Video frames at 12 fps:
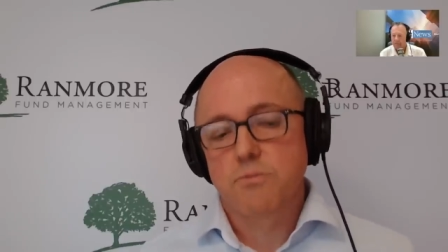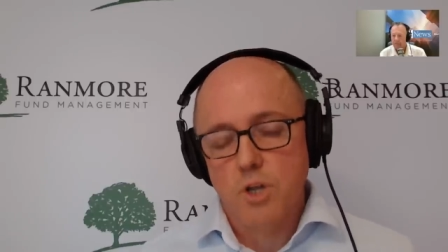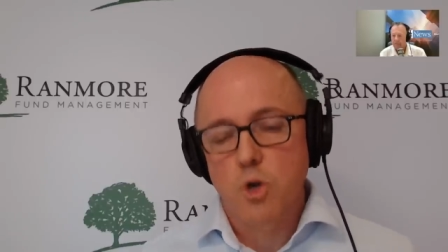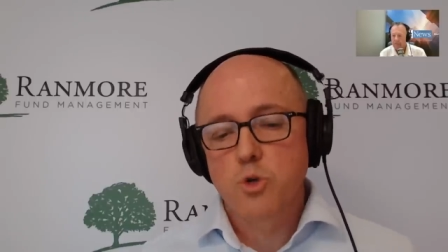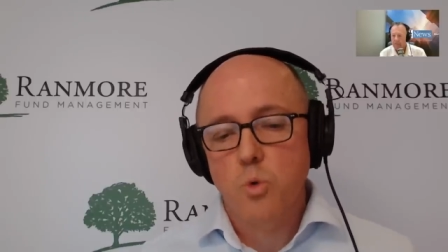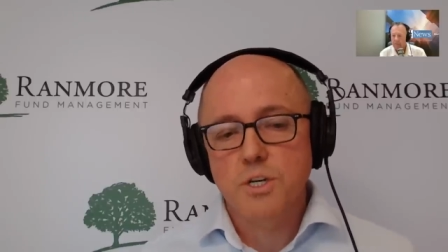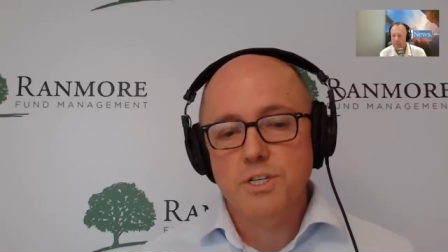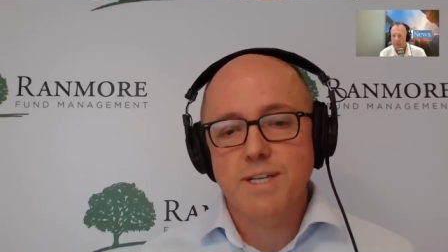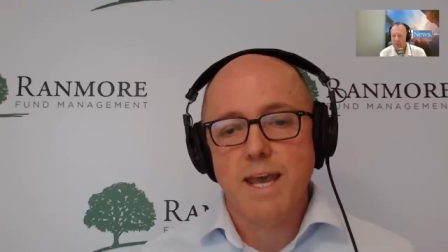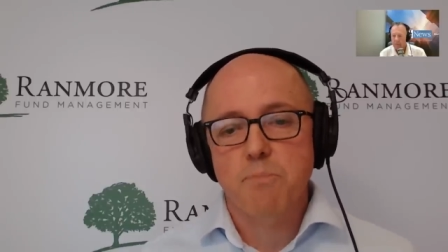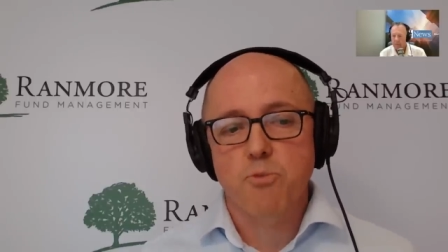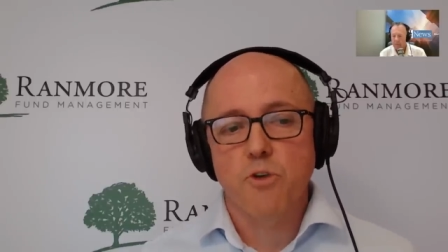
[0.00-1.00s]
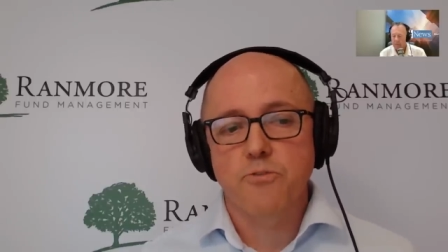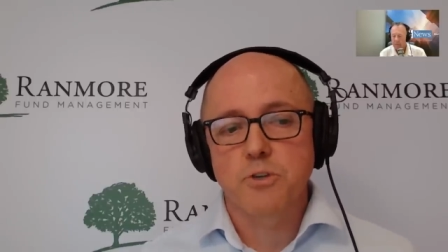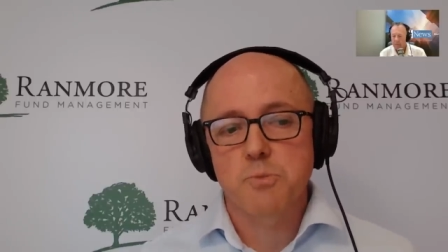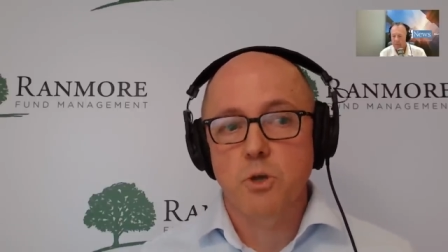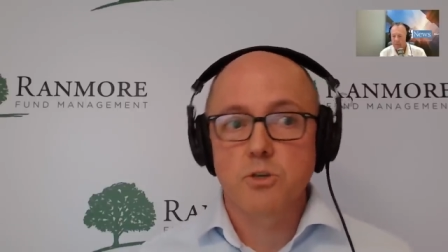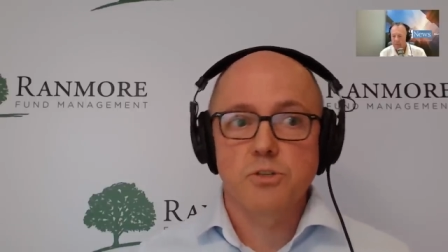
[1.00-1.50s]
don't want to take
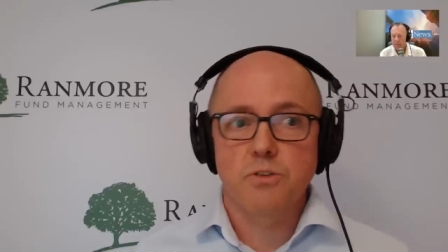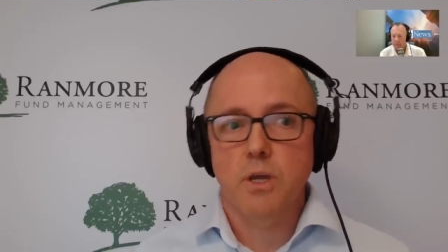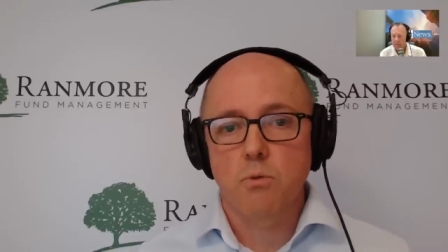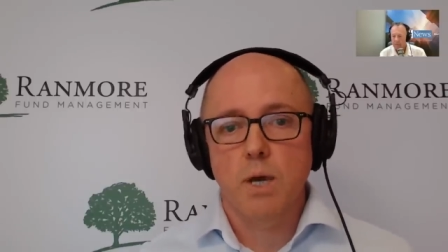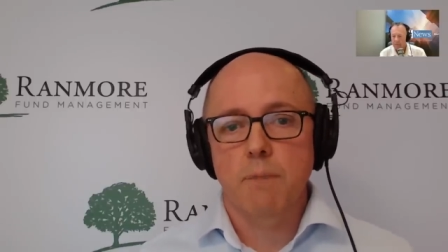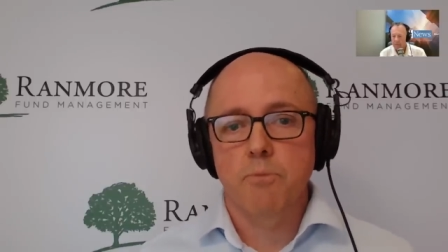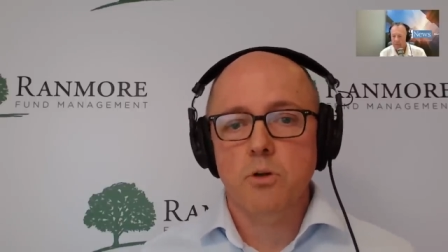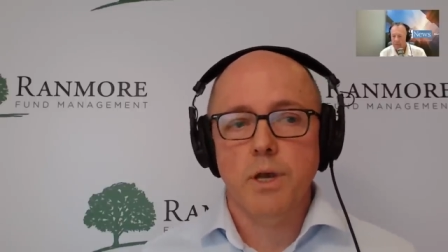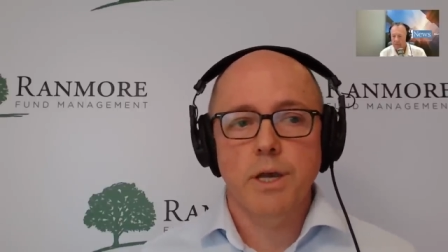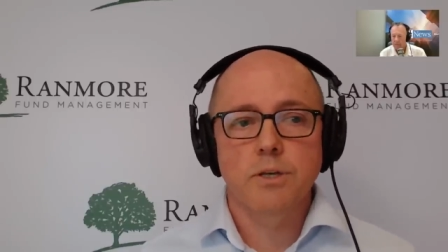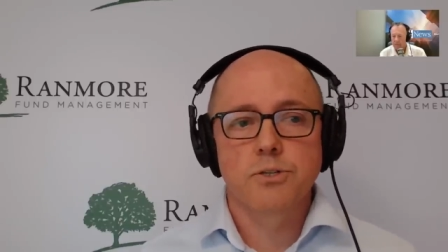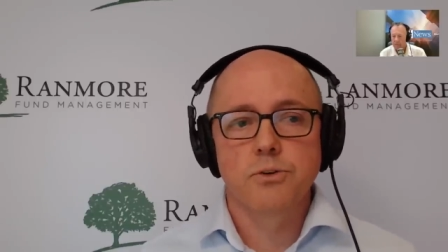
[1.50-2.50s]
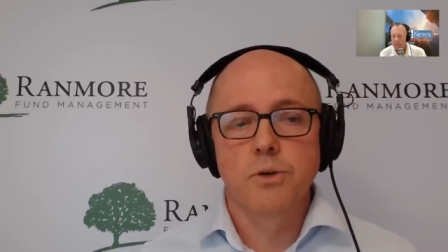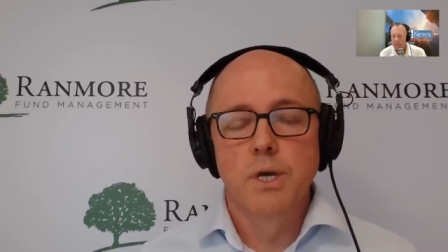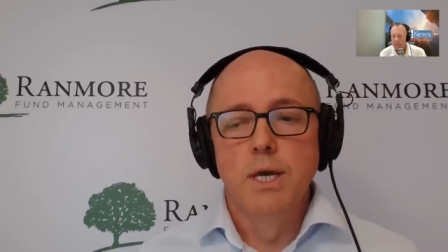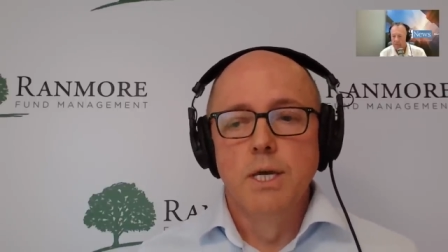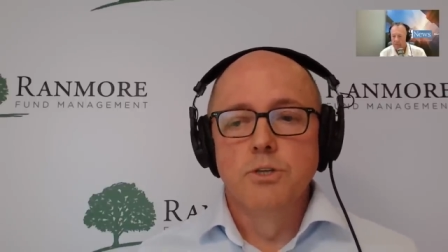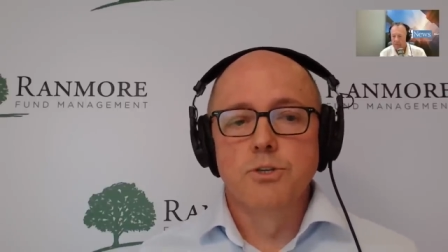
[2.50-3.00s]
profits because you think, well, I'm not going to
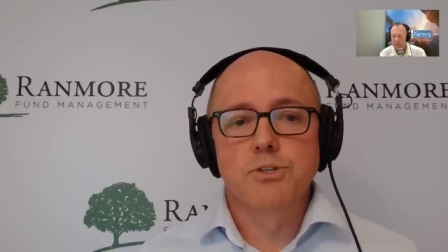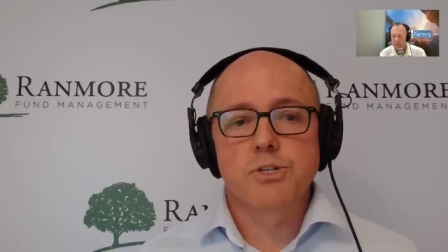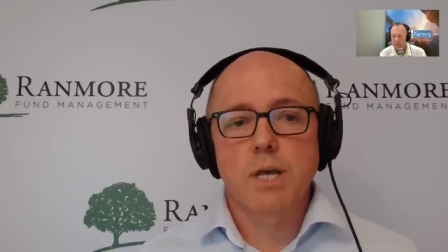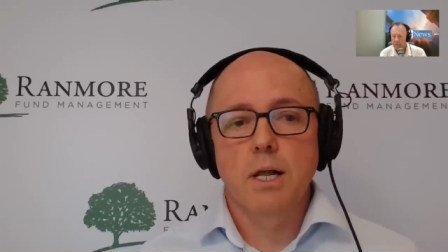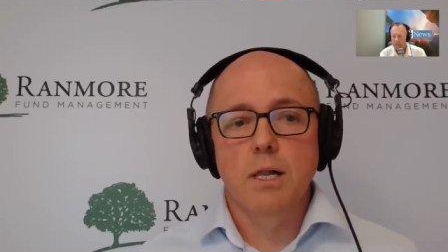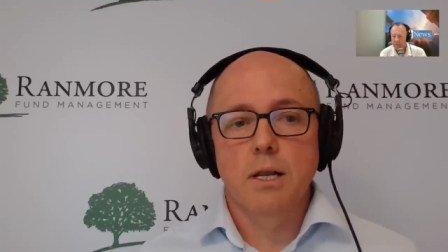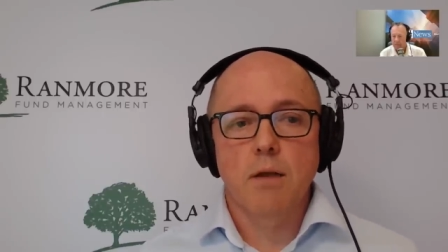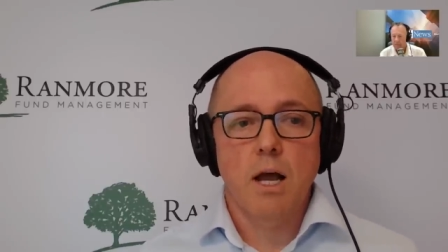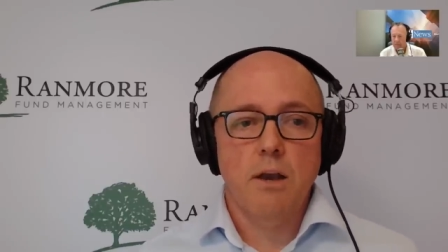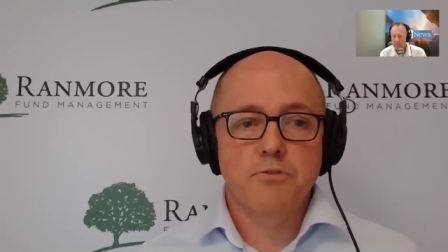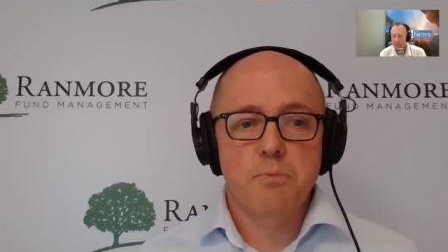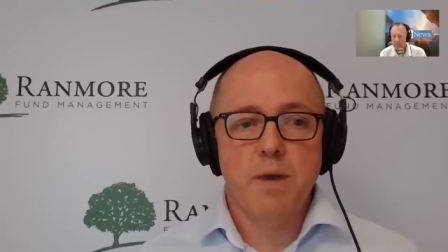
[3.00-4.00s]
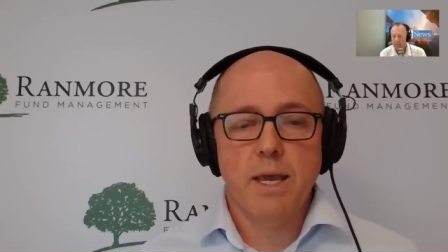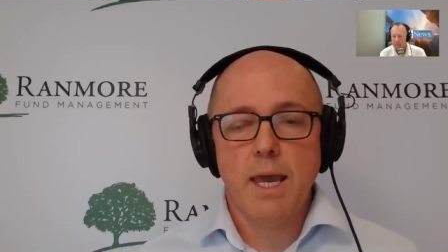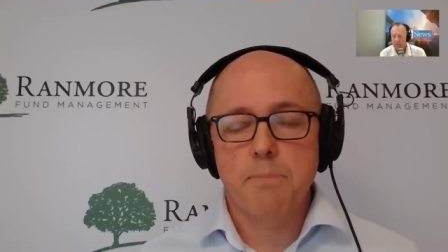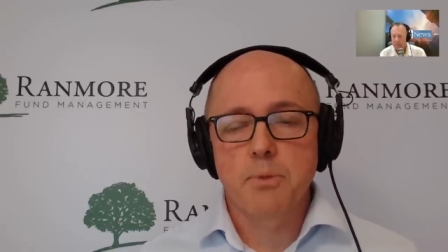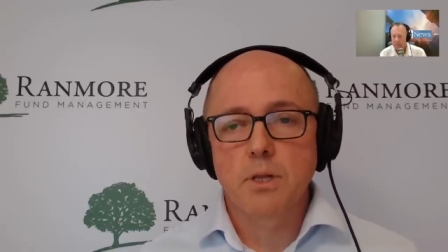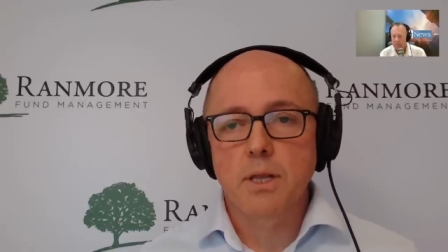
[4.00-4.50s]
to sell and I'll have to pay
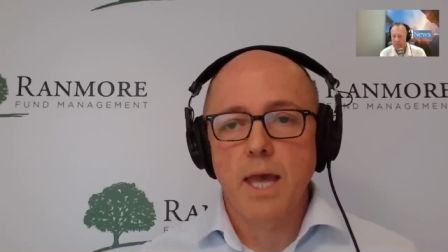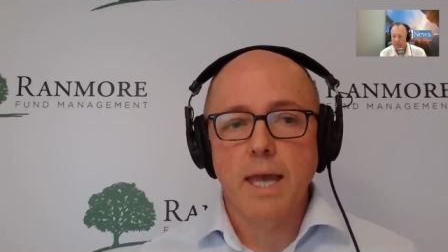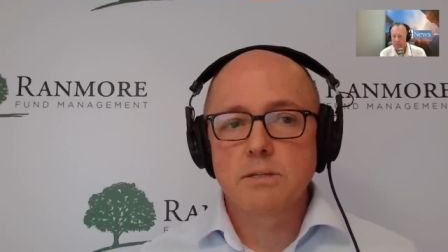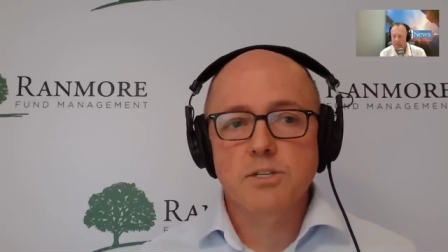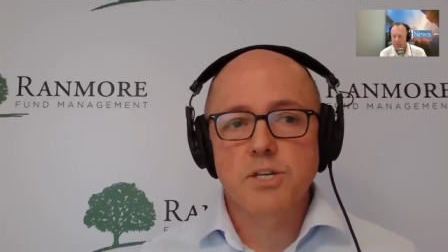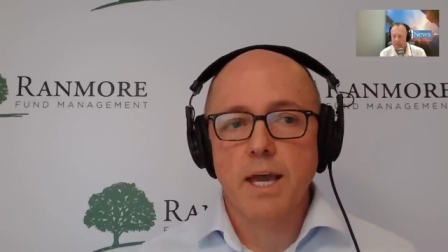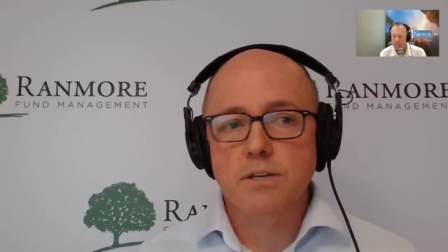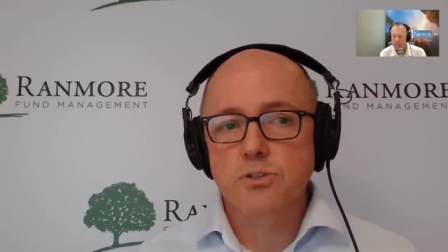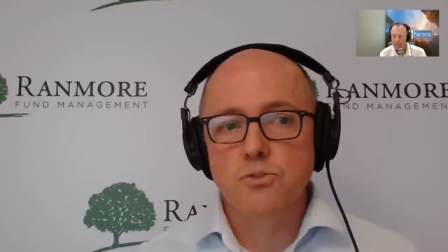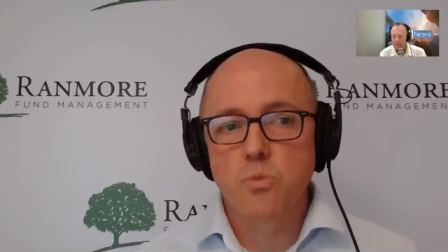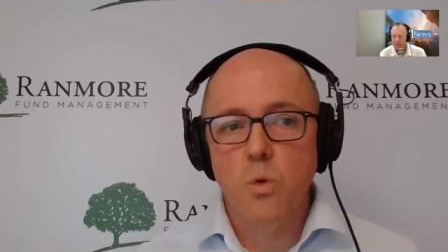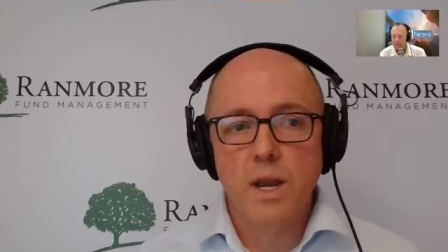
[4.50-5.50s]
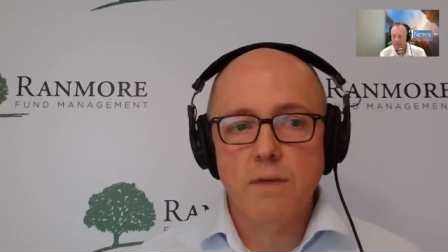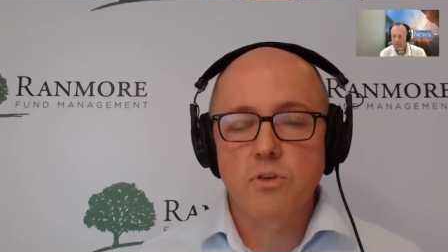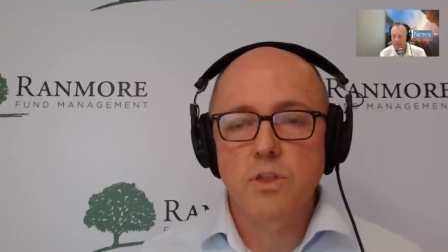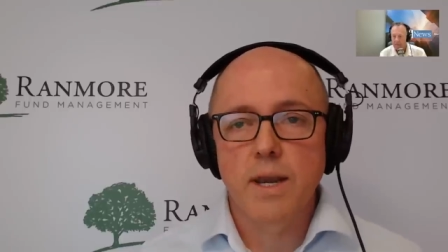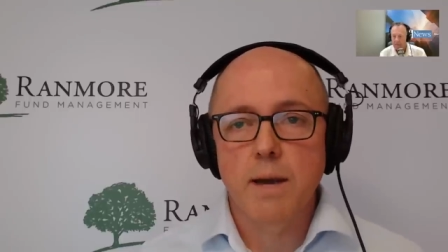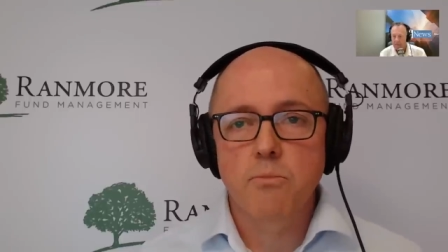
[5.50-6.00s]
capital gains tax of whatever
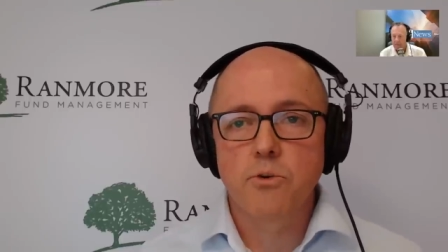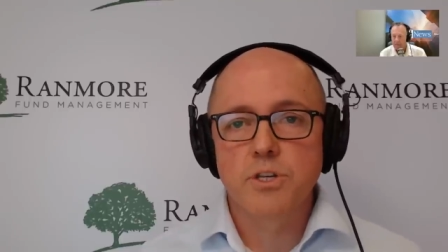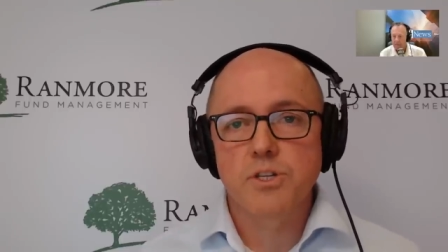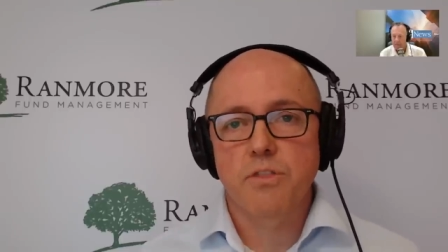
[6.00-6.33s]
the number is.